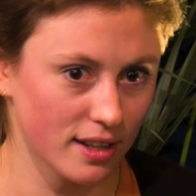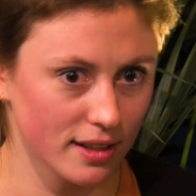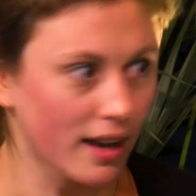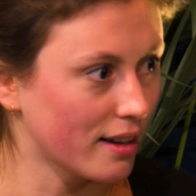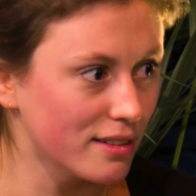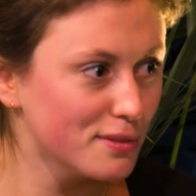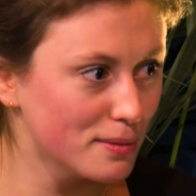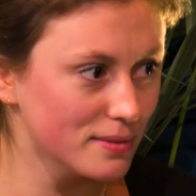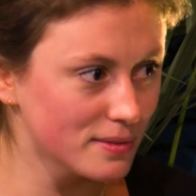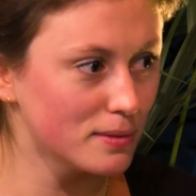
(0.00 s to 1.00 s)
Yeah,
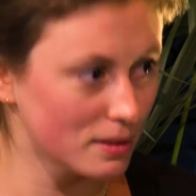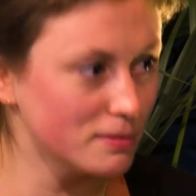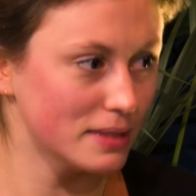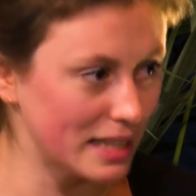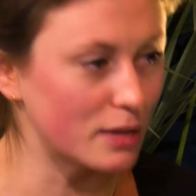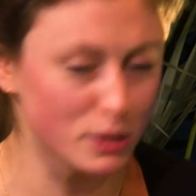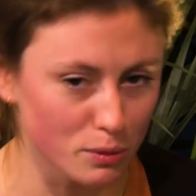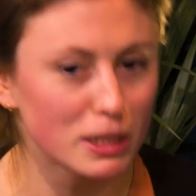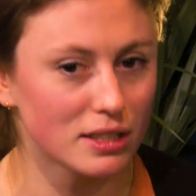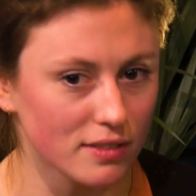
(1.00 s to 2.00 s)
it was
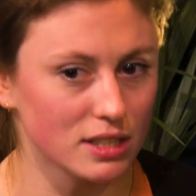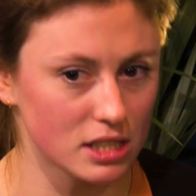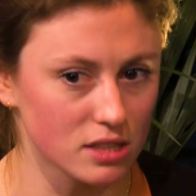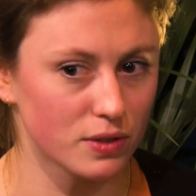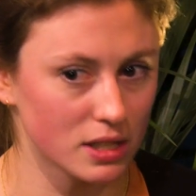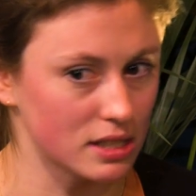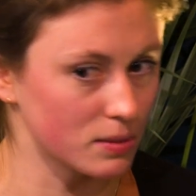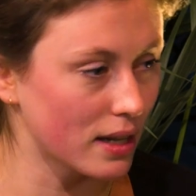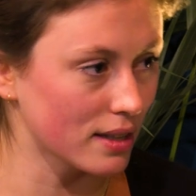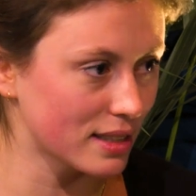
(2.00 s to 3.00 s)
a really tough decision for this as
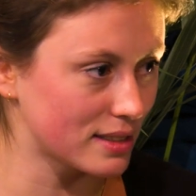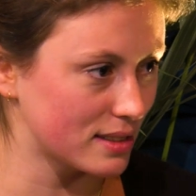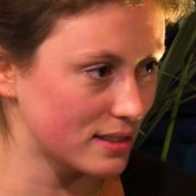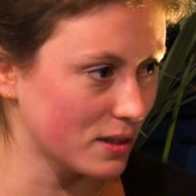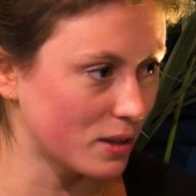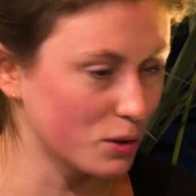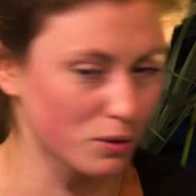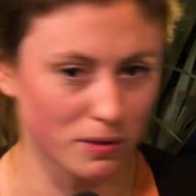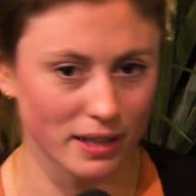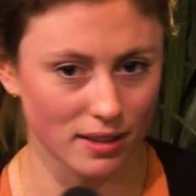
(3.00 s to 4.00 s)
well. It's, you know, you
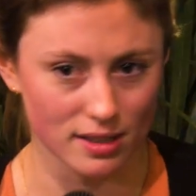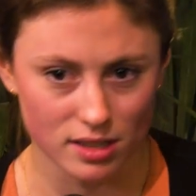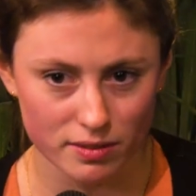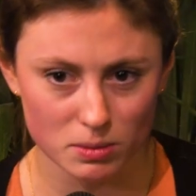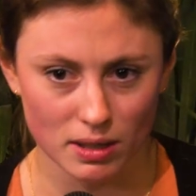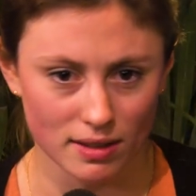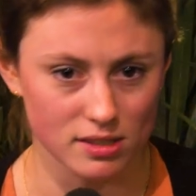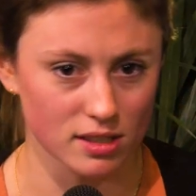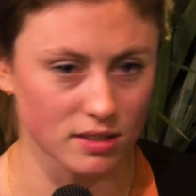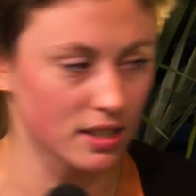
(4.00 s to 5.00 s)
fight against government and then
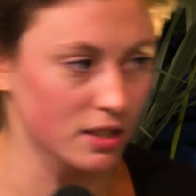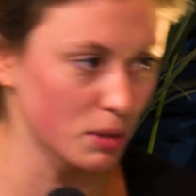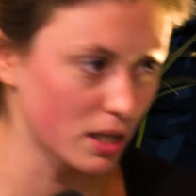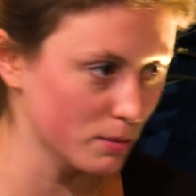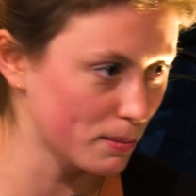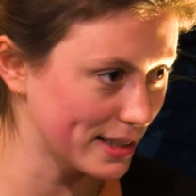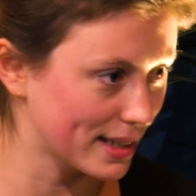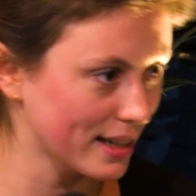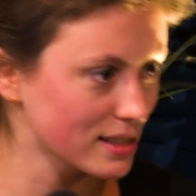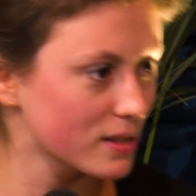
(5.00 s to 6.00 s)
suddenly you become the bad
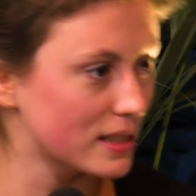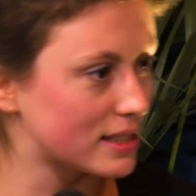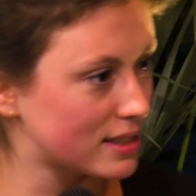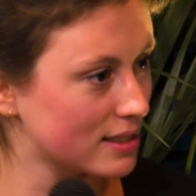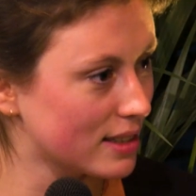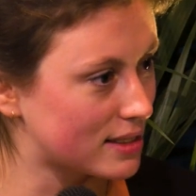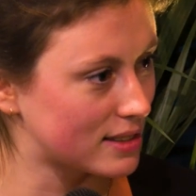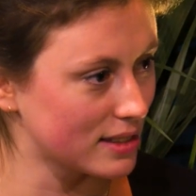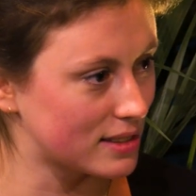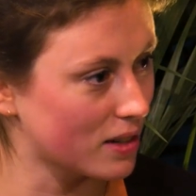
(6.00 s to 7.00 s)
guy. So it's,
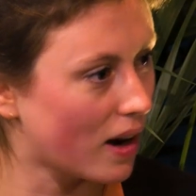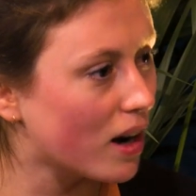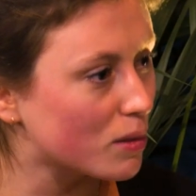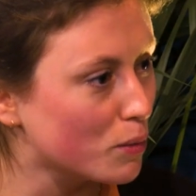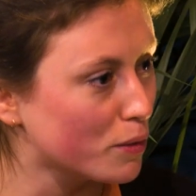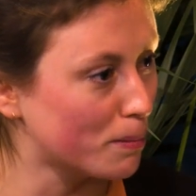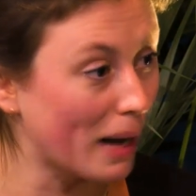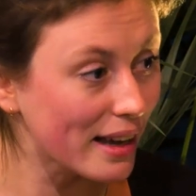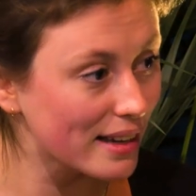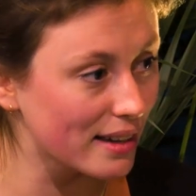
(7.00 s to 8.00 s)
it's, it's a hard move
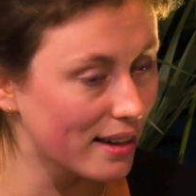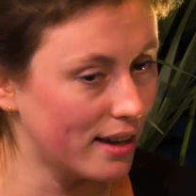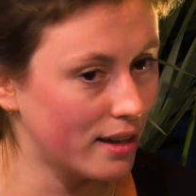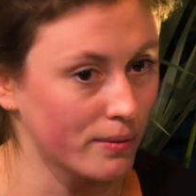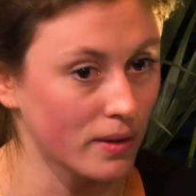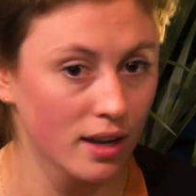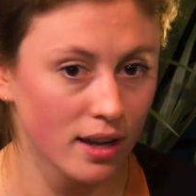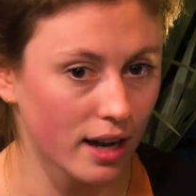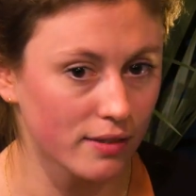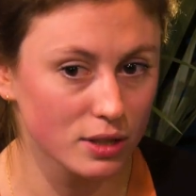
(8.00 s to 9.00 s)
back. Um,
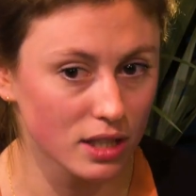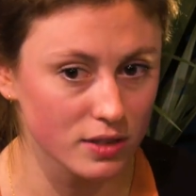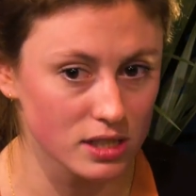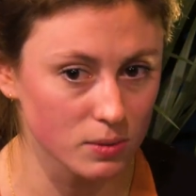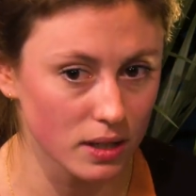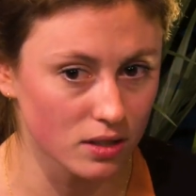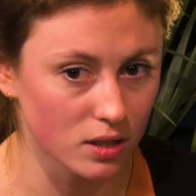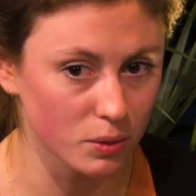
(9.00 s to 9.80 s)
and for the others as well, you know,